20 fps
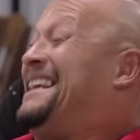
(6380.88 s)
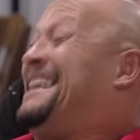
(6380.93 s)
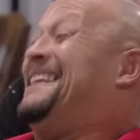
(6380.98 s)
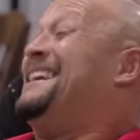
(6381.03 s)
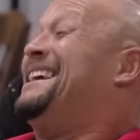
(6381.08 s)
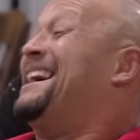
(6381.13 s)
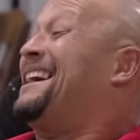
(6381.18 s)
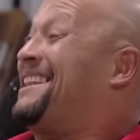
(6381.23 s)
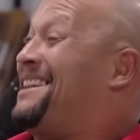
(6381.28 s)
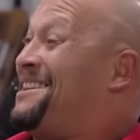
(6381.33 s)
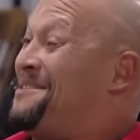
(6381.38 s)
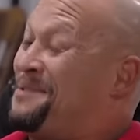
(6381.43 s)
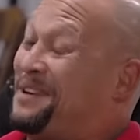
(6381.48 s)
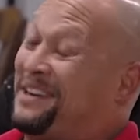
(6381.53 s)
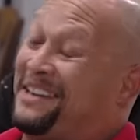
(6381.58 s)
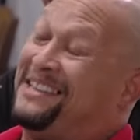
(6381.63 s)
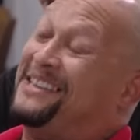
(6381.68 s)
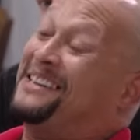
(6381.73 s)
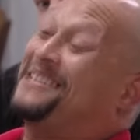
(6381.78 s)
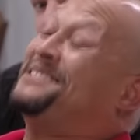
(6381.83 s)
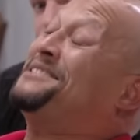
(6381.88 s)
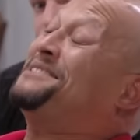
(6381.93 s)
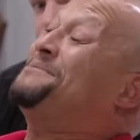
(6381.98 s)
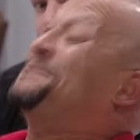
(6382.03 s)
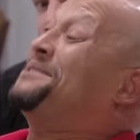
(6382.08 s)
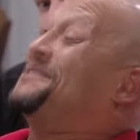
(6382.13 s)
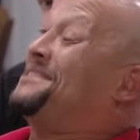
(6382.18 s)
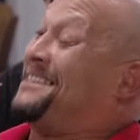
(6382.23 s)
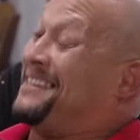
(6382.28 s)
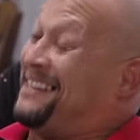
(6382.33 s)
the yelling where the
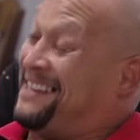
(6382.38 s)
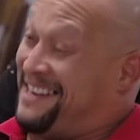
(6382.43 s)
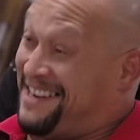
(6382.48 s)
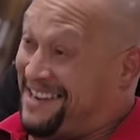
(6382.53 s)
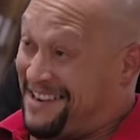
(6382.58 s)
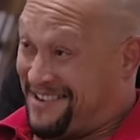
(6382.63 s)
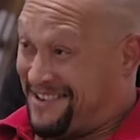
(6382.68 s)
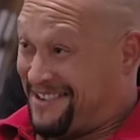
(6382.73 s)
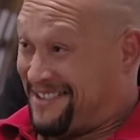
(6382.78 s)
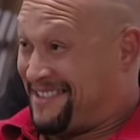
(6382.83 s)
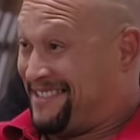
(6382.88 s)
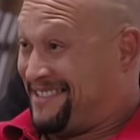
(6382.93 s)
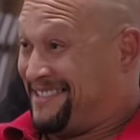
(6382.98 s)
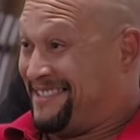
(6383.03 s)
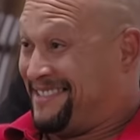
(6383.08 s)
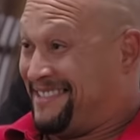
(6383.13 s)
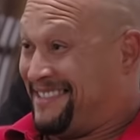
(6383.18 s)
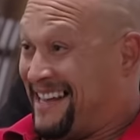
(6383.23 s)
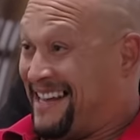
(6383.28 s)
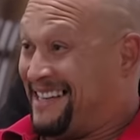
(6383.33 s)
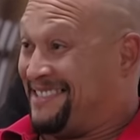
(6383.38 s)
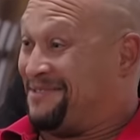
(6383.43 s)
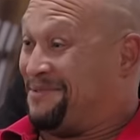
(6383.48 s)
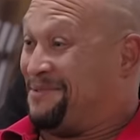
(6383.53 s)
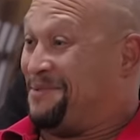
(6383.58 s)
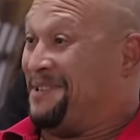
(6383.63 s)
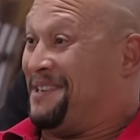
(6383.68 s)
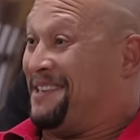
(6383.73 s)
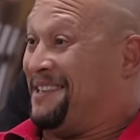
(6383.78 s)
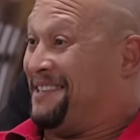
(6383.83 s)
customers can hear.
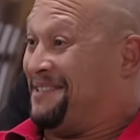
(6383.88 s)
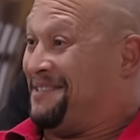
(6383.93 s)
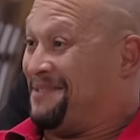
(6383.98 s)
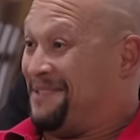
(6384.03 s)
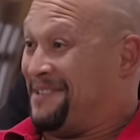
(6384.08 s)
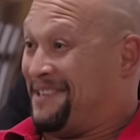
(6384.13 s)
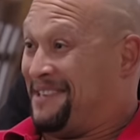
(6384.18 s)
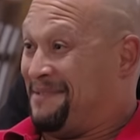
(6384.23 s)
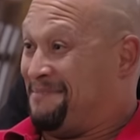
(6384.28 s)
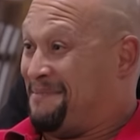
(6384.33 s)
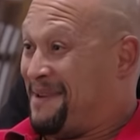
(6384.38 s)
That's really, really